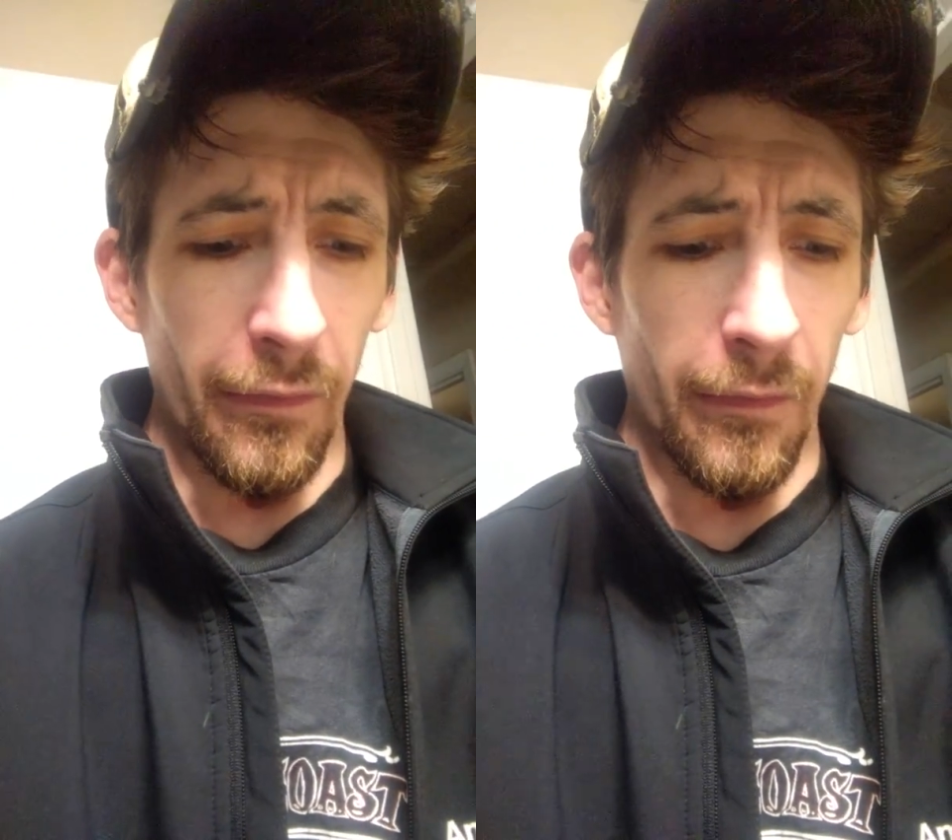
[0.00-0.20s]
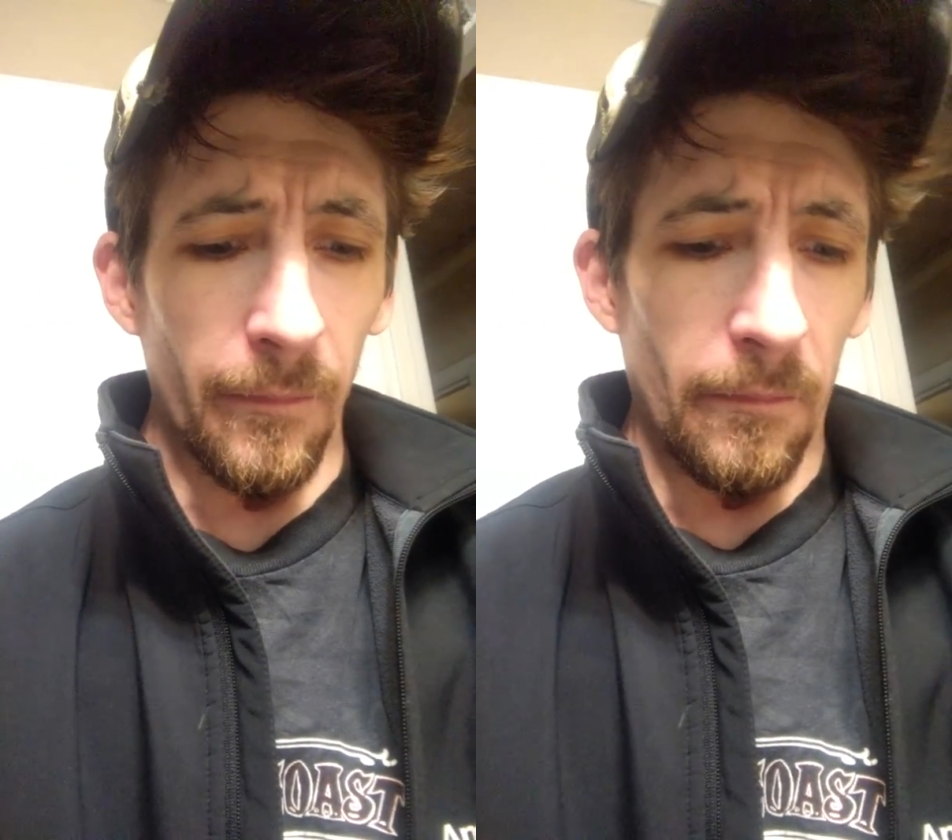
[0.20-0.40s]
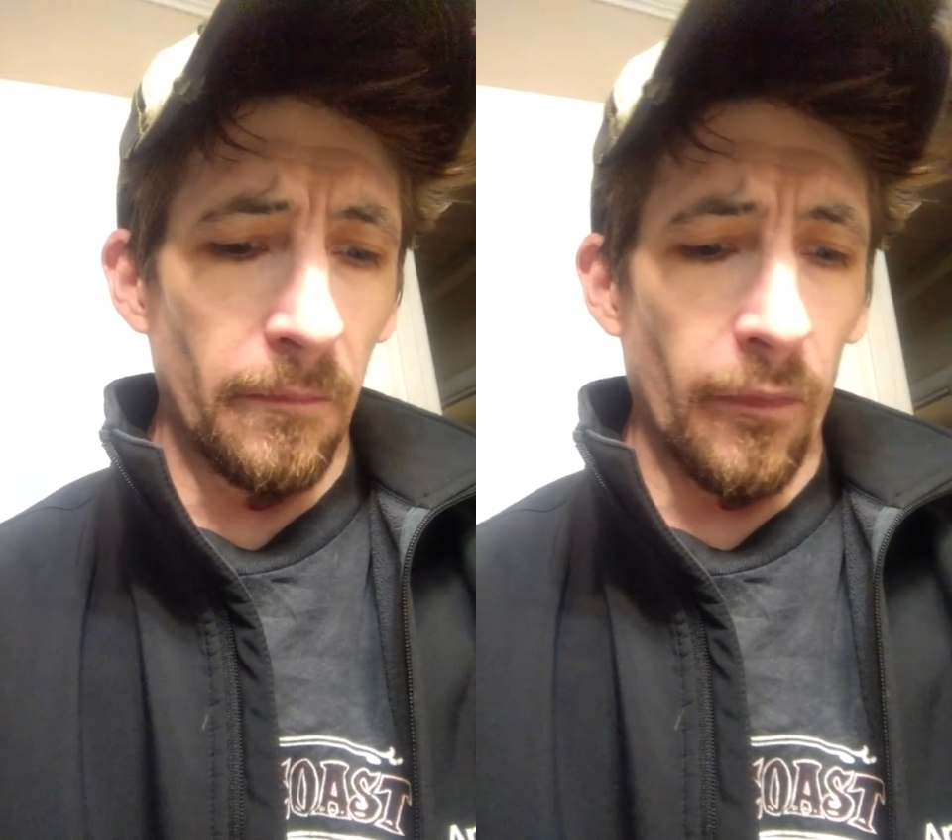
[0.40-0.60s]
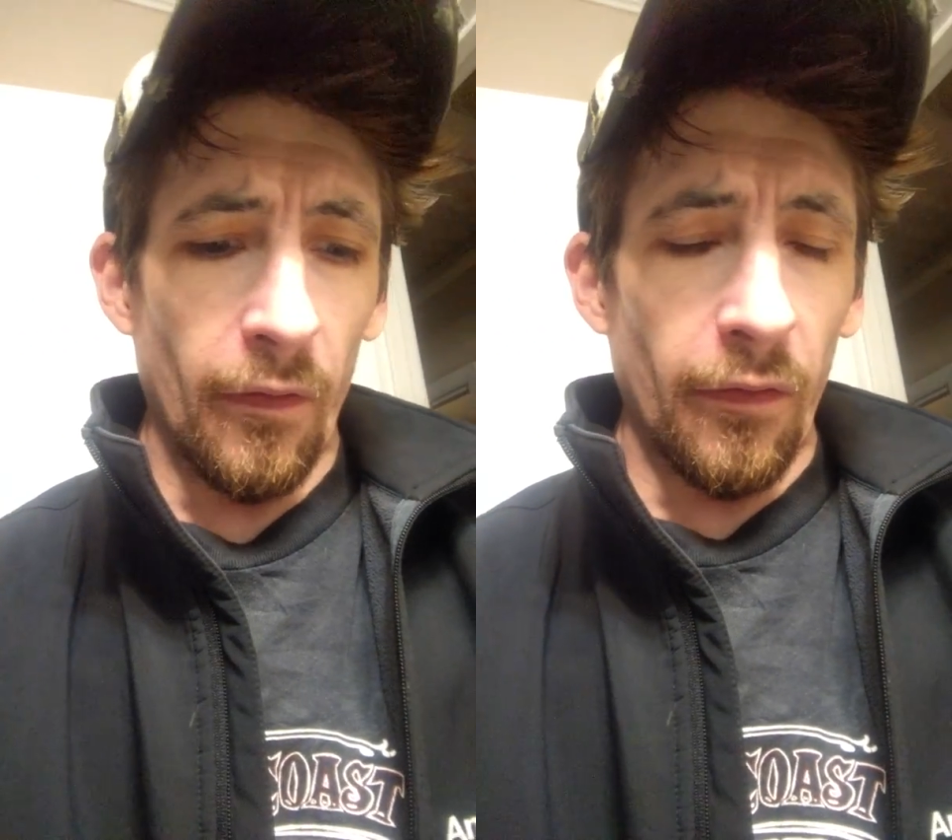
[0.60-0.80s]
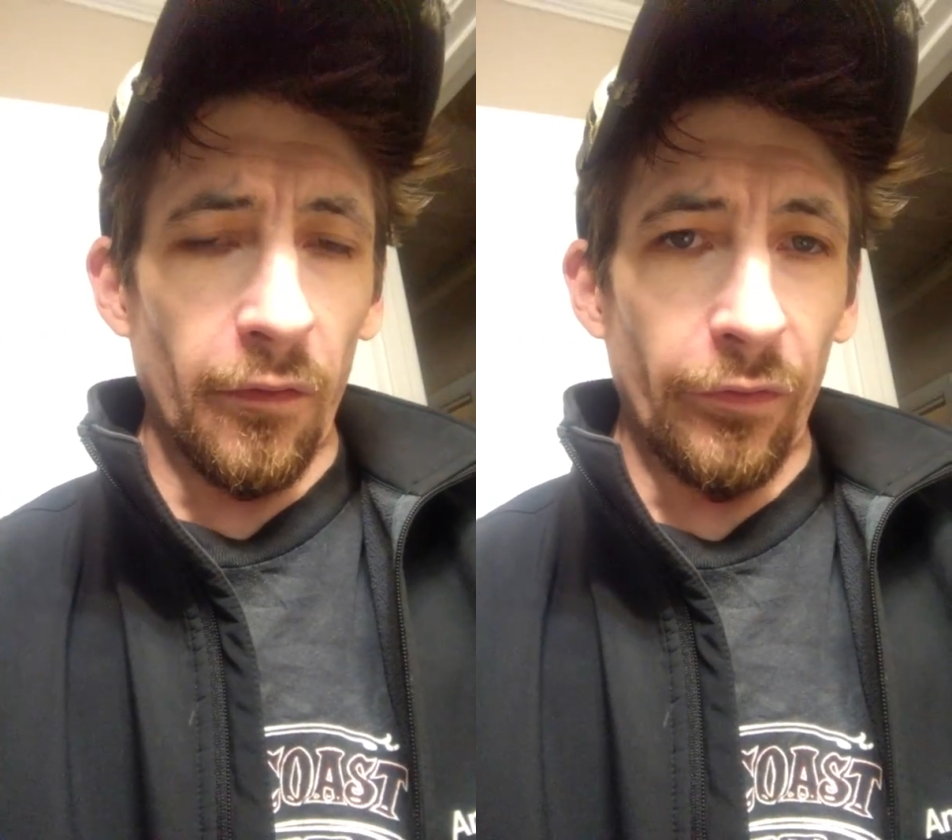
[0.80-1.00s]
up
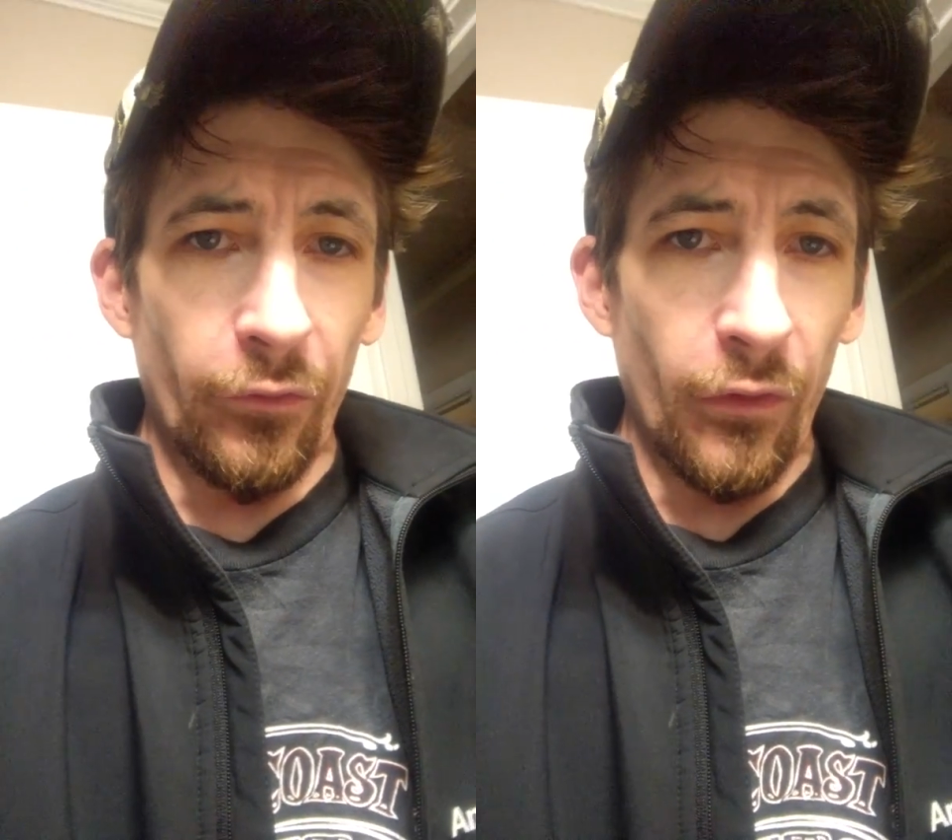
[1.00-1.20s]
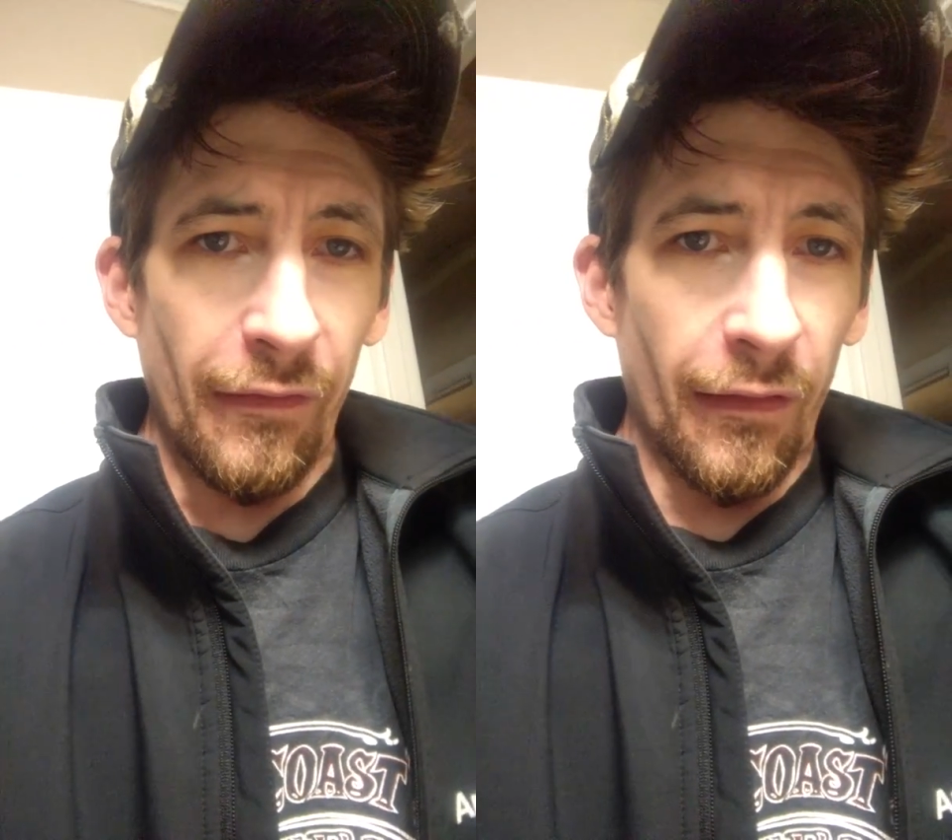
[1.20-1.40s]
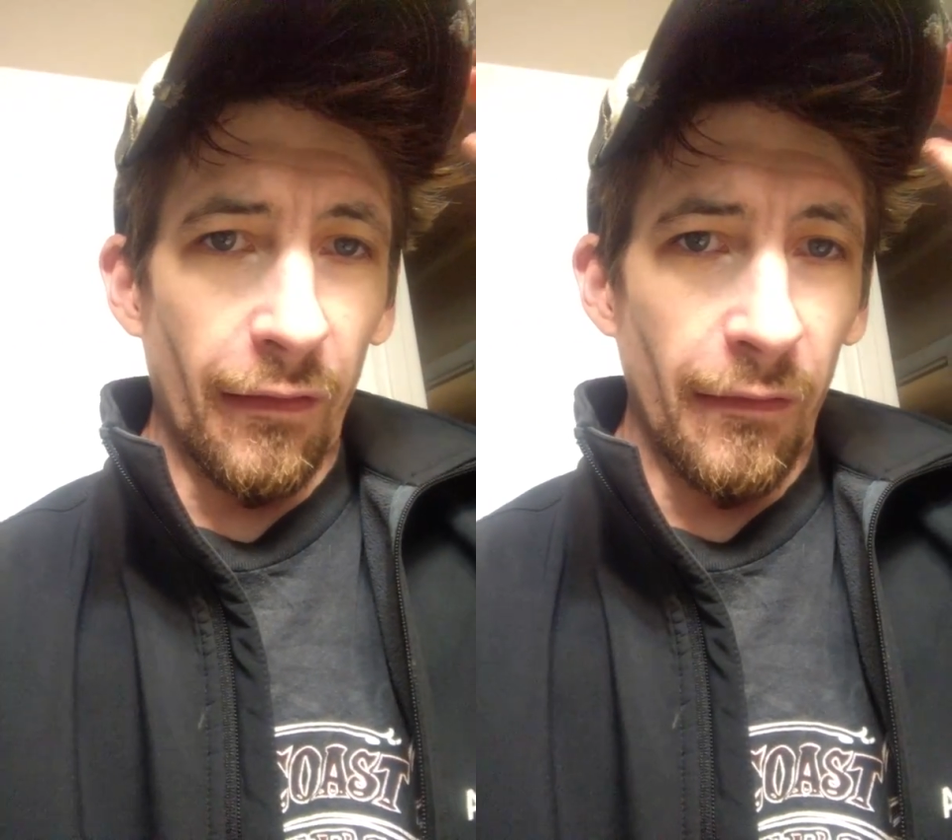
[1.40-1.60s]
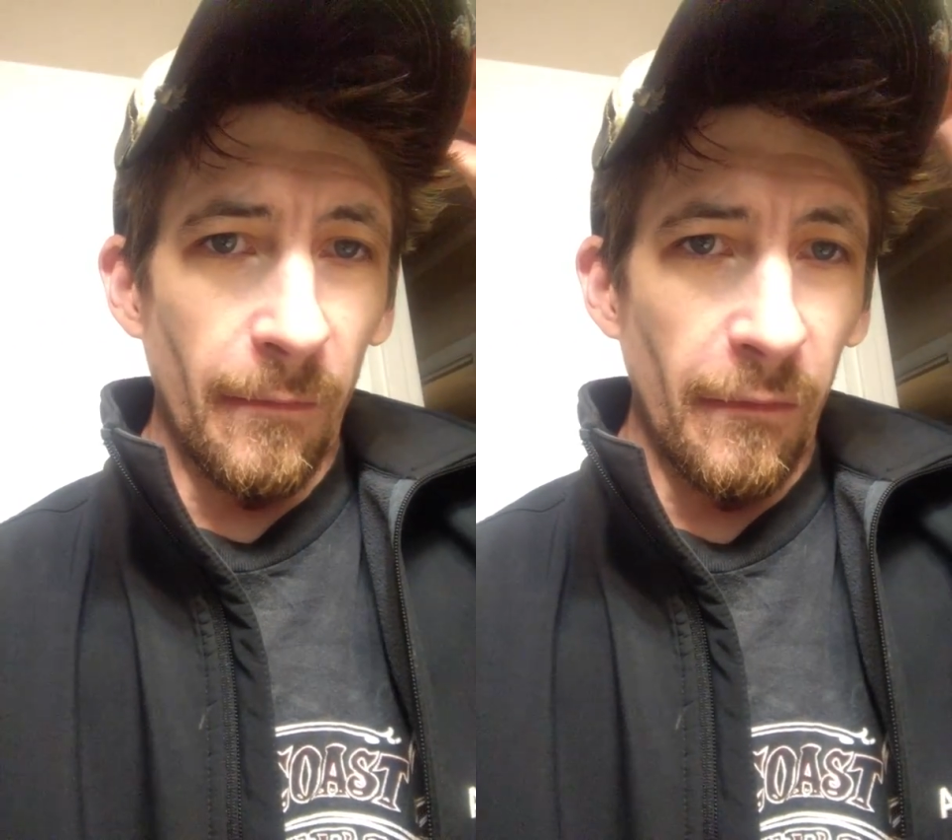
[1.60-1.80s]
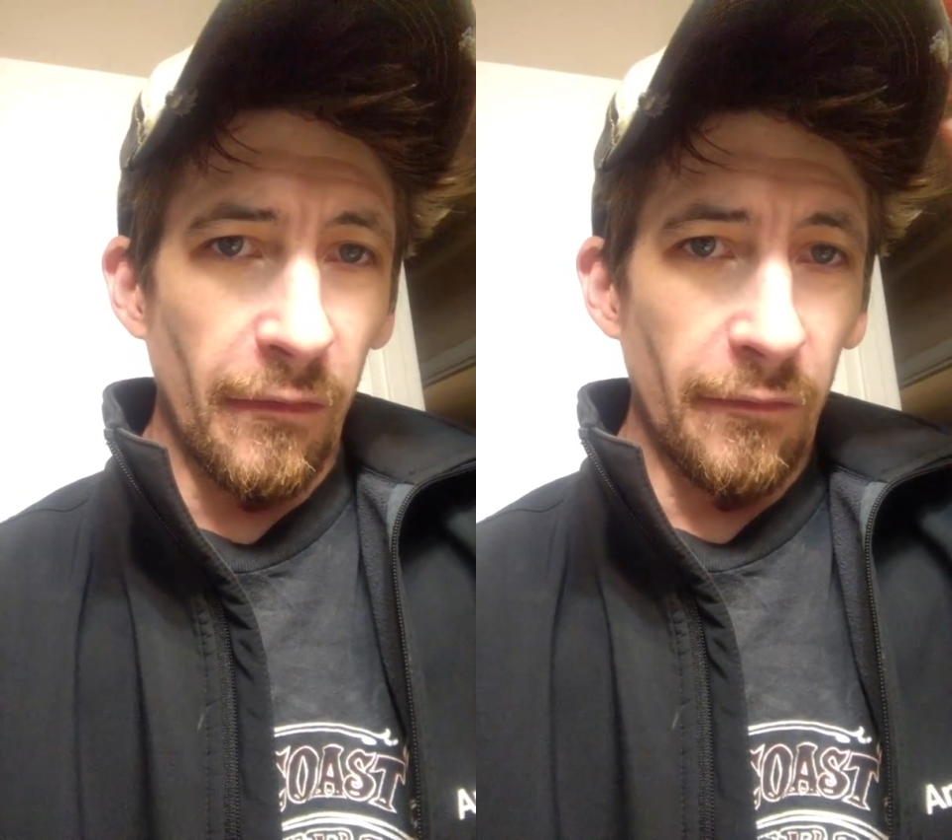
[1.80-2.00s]
3
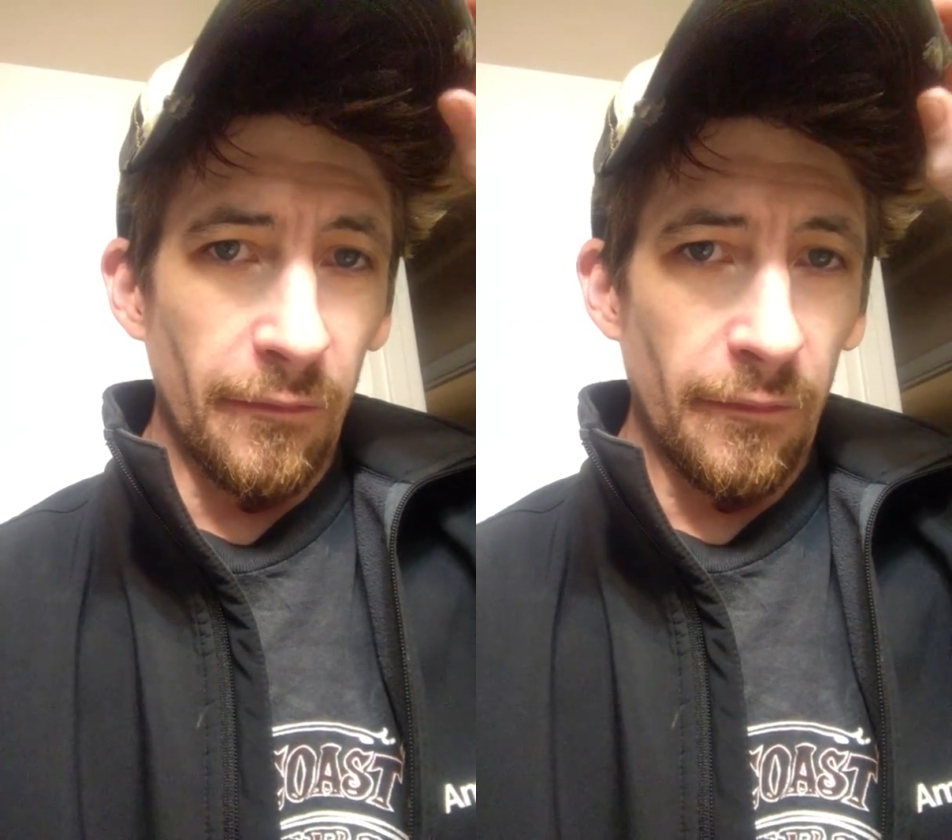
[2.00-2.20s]
times,